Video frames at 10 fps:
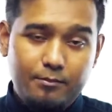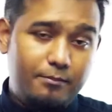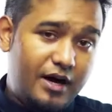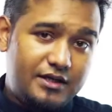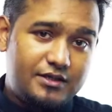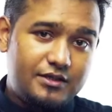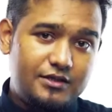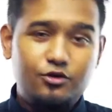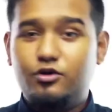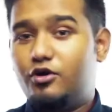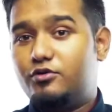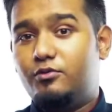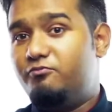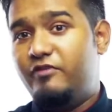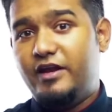but you're not
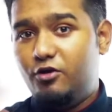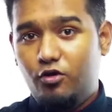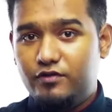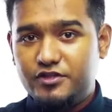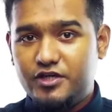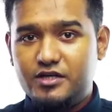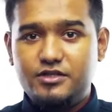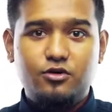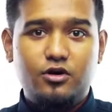very overcharging